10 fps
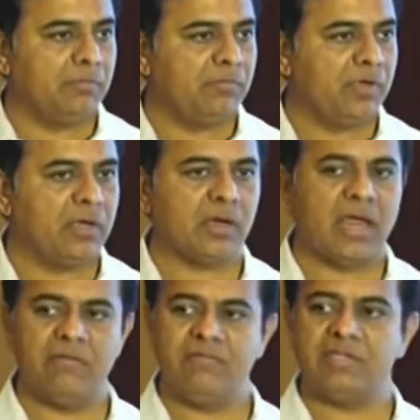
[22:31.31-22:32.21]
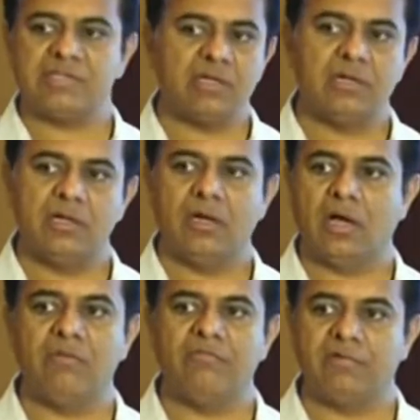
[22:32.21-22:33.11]
where every single year,
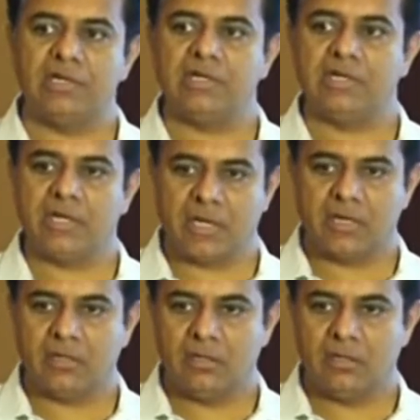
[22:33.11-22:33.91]
unfailingly again,